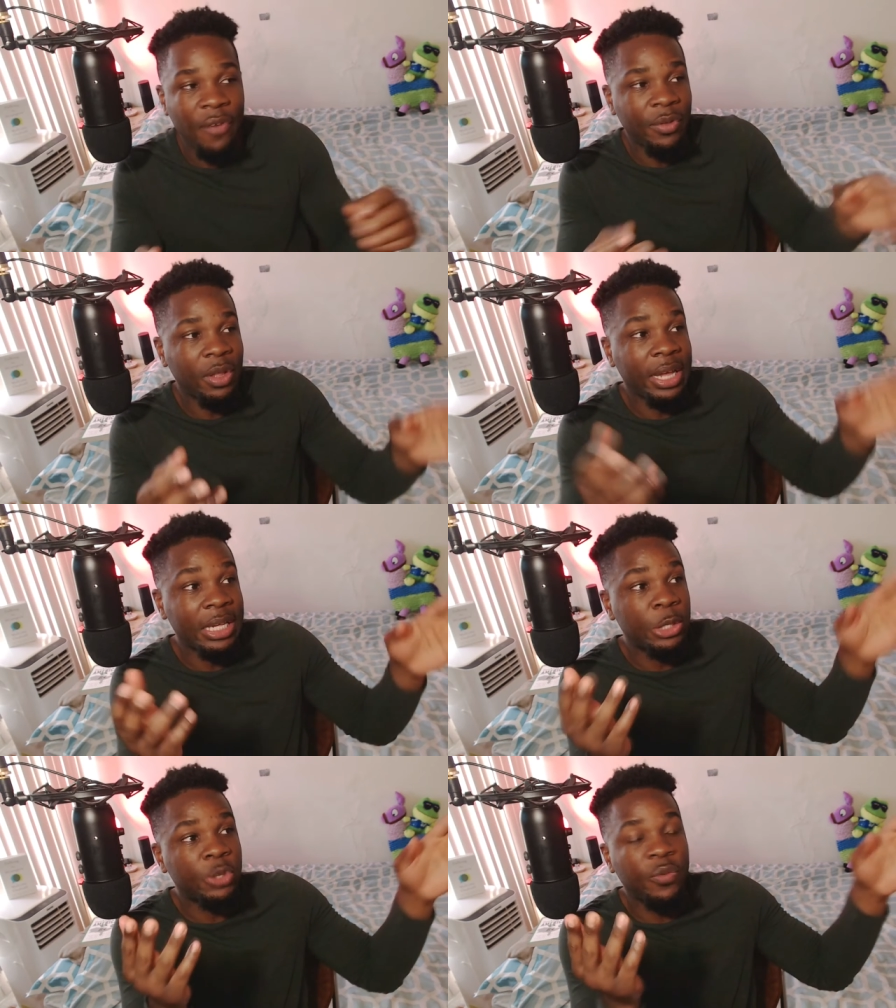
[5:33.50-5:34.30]
I feel like
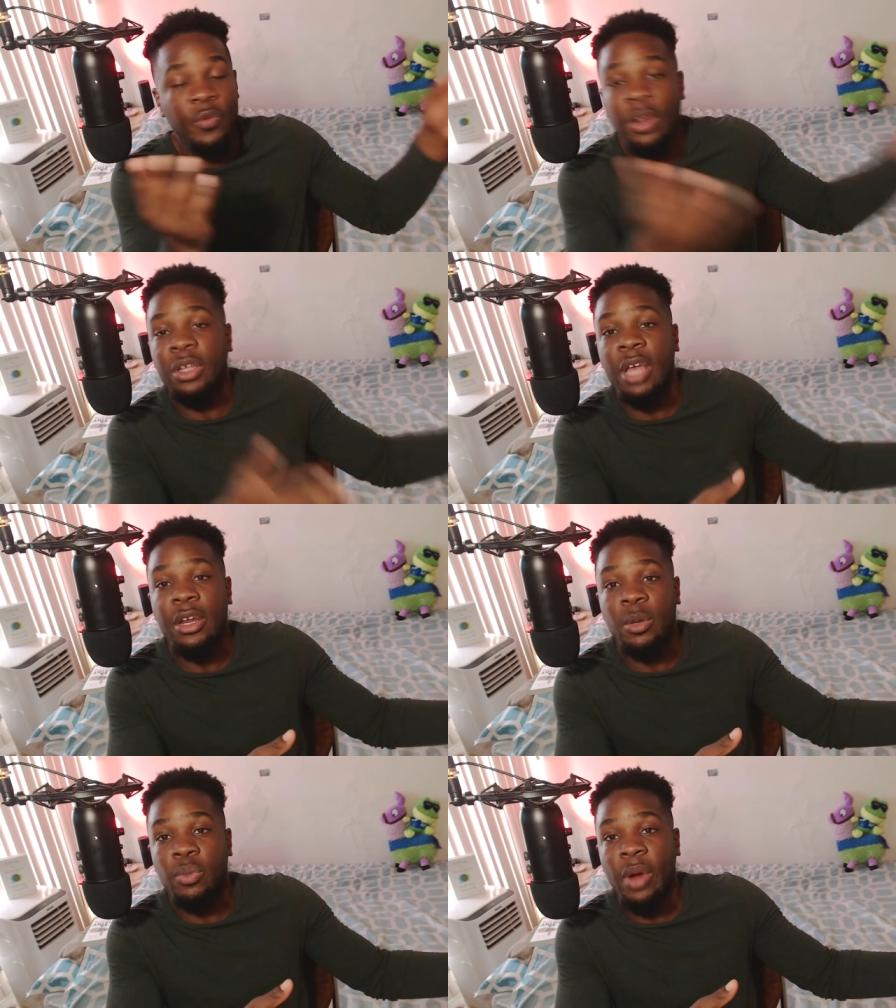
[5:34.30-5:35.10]
he's severely
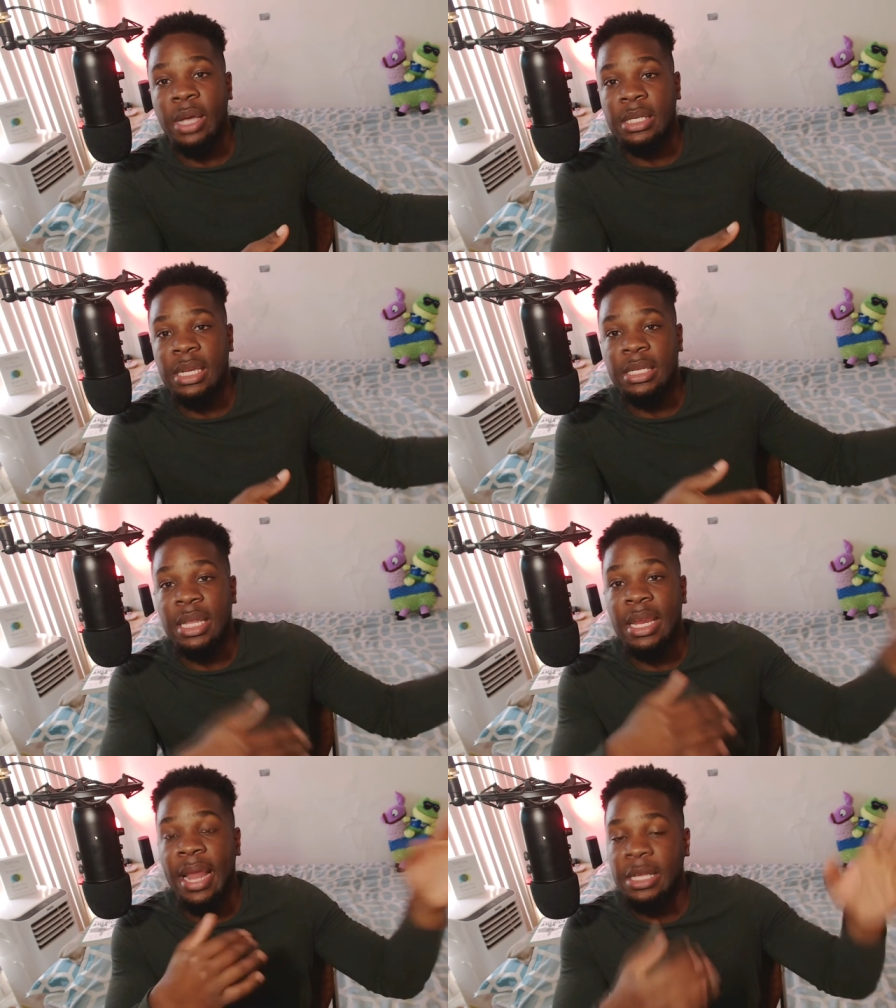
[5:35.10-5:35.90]
underpriced and he's
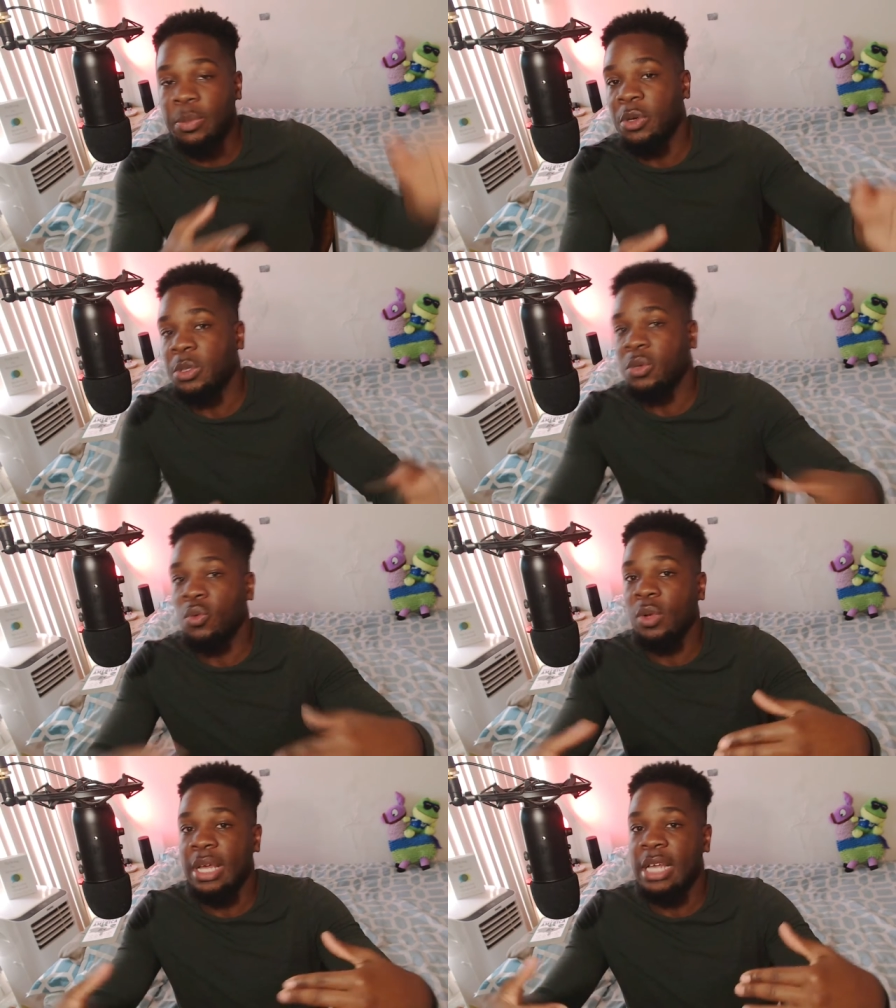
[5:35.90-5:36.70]
the next person
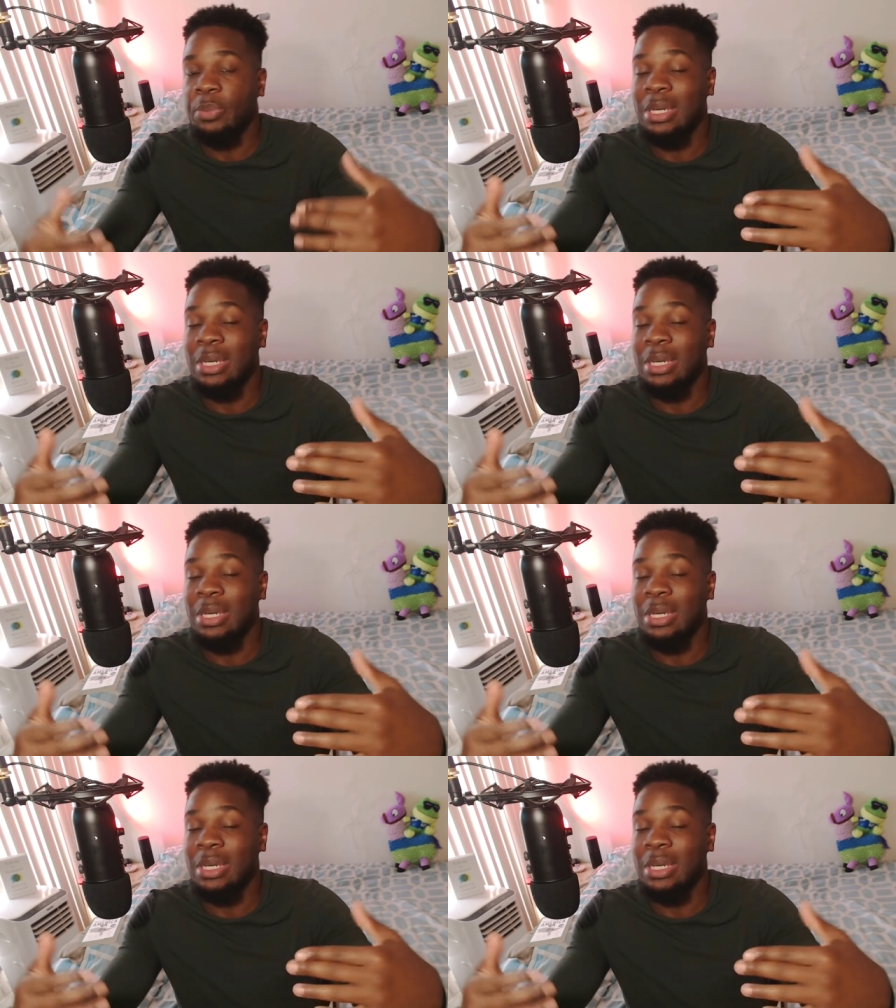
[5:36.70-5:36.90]
who really has